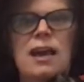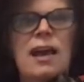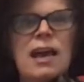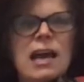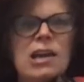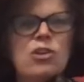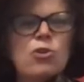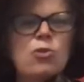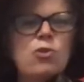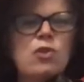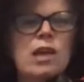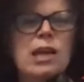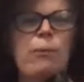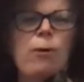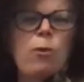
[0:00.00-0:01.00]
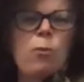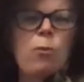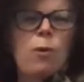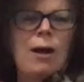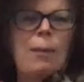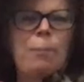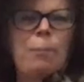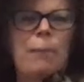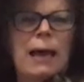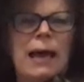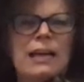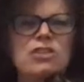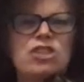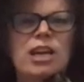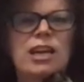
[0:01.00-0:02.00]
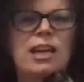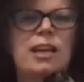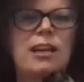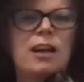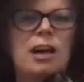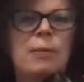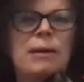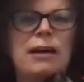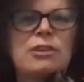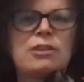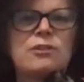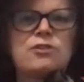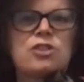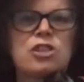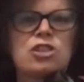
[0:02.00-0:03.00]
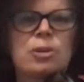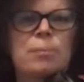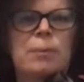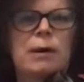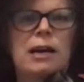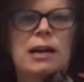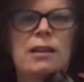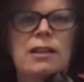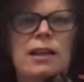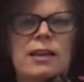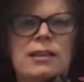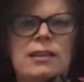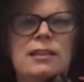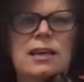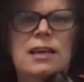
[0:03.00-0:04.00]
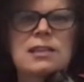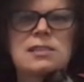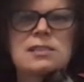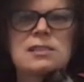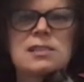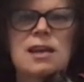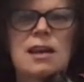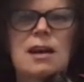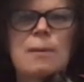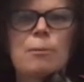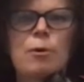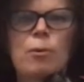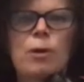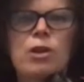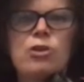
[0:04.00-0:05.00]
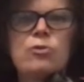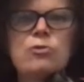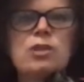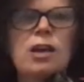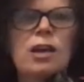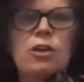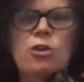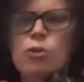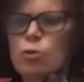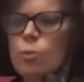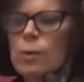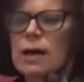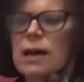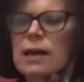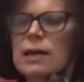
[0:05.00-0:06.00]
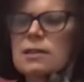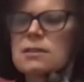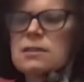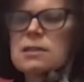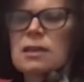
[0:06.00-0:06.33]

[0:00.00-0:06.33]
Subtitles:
And you think, well, what magic can come out of such a pot like this? But when you take your wand